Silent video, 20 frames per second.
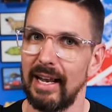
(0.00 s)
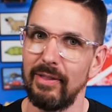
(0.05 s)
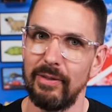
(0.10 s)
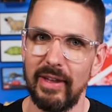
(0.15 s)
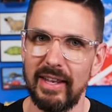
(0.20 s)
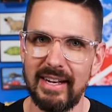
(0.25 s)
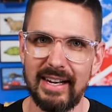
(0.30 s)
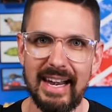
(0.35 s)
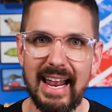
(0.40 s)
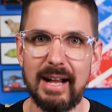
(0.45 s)
and
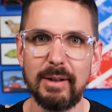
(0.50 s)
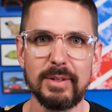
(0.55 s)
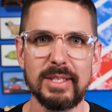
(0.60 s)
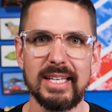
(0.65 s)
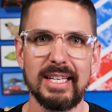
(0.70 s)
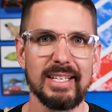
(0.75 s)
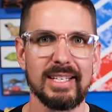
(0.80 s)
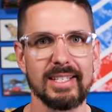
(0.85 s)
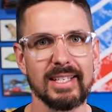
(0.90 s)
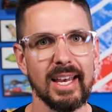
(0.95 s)
then
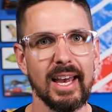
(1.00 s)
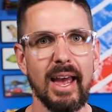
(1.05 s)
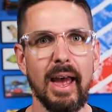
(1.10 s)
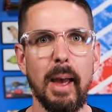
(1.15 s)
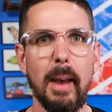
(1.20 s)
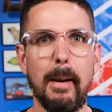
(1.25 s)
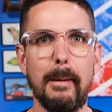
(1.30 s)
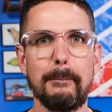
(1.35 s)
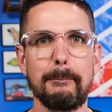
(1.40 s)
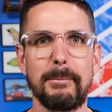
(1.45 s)
announces
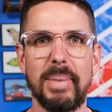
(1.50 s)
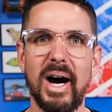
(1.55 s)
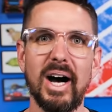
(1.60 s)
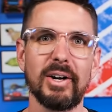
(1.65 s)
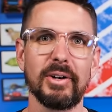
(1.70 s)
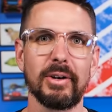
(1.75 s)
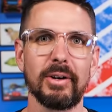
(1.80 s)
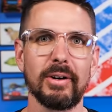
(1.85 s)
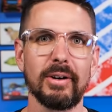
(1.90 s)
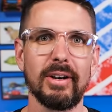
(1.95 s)

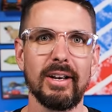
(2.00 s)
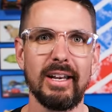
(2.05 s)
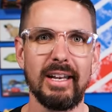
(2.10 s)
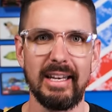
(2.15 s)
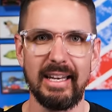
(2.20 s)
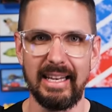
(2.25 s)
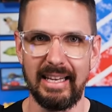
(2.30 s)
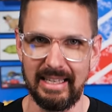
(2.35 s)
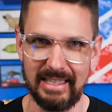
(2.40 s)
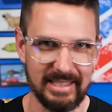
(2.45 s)
Potter
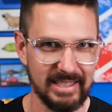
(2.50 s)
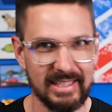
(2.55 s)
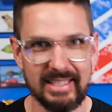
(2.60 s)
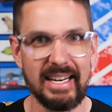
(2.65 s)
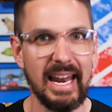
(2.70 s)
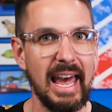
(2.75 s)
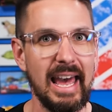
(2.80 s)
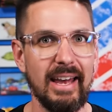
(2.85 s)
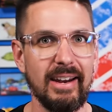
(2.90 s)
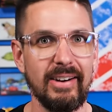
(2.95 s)
is
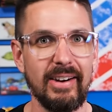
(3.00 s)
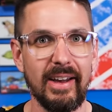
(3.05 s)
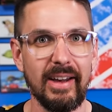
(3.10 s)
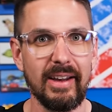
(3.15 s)
dead.